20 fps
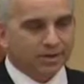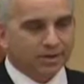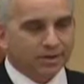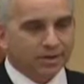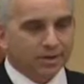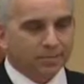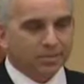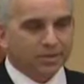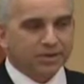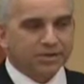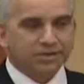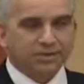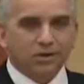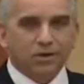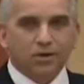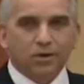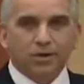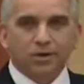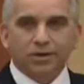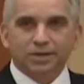help things
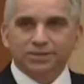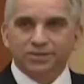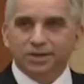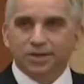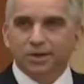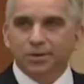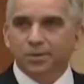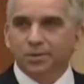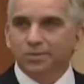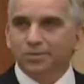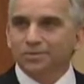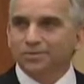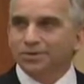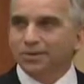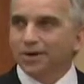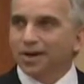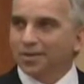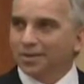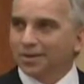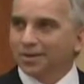along, and so
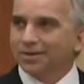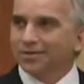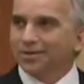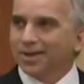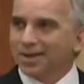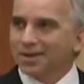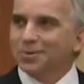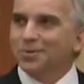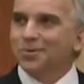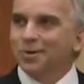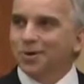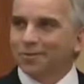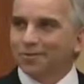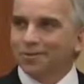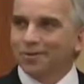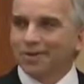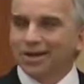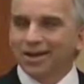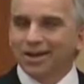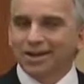I thank you all
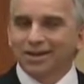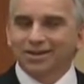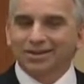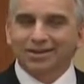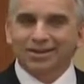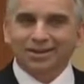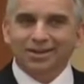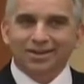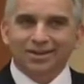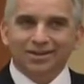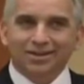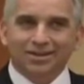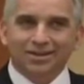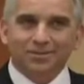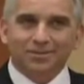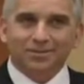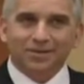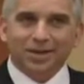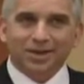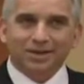for that, and
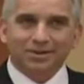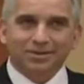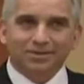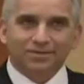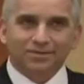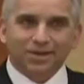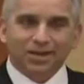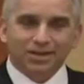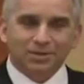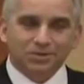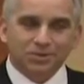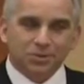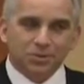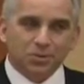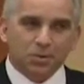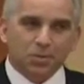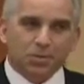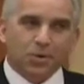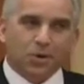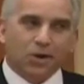I'm glad that you
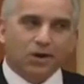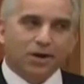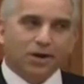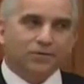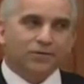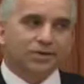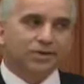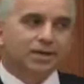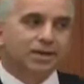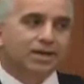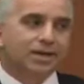were a part of it.